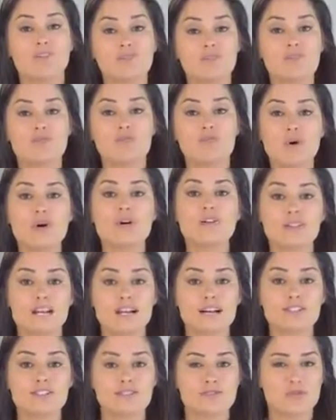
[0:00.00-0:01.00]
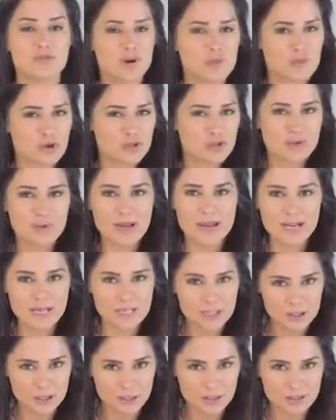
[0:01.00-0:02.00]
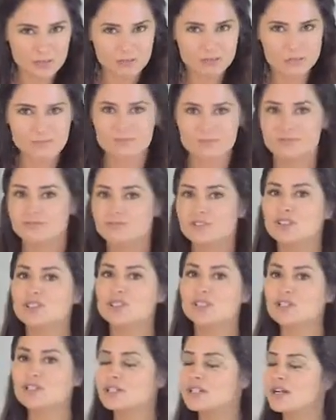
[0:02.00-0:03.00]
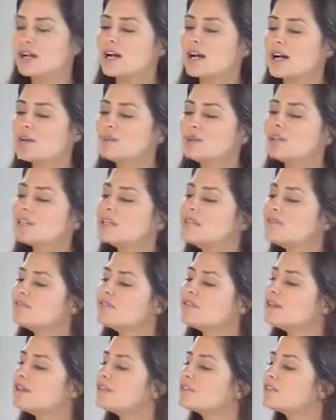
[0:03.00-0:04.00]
few more layers if you want a more dramatic look for dinner time or evening,